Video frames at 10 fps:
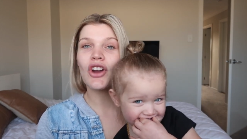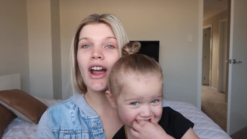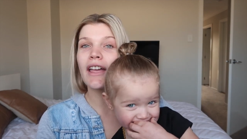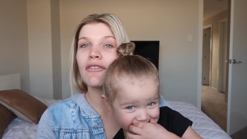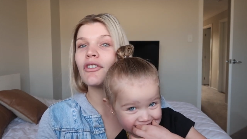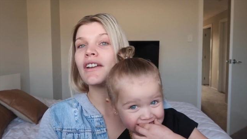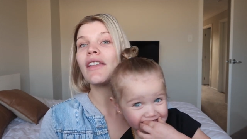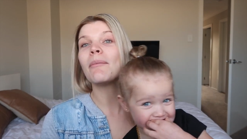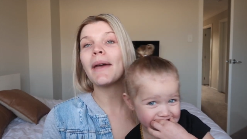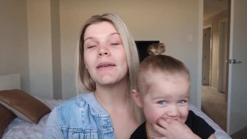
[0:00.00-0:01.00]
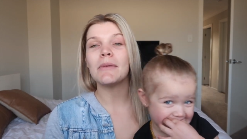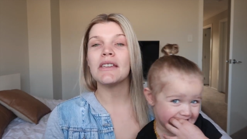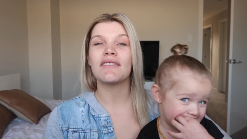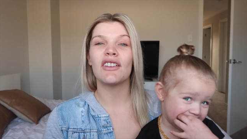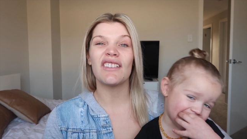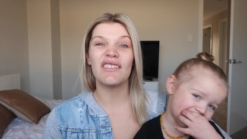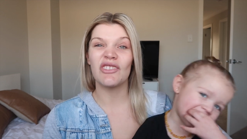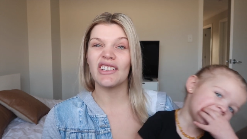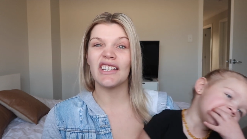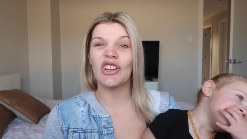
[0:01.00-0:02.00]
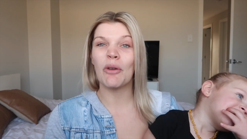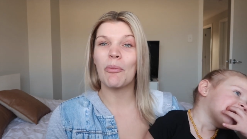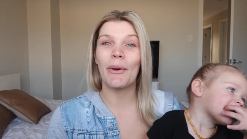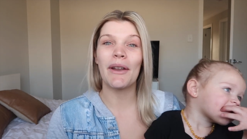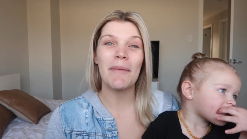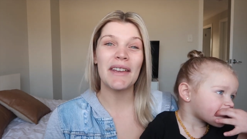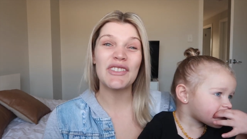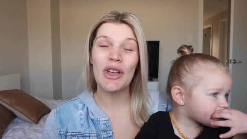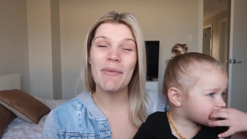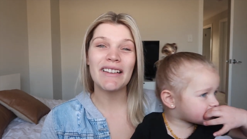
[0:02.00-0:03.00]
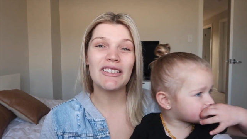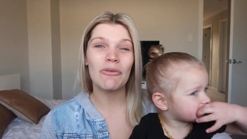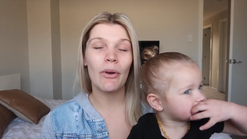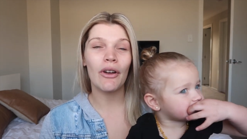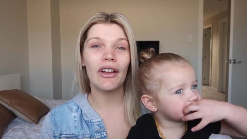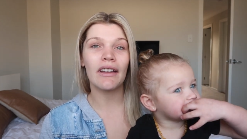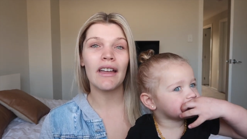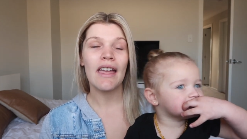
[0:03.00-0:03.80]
Speaker 1: trying for another baby, so there's really no point in me to go back to work.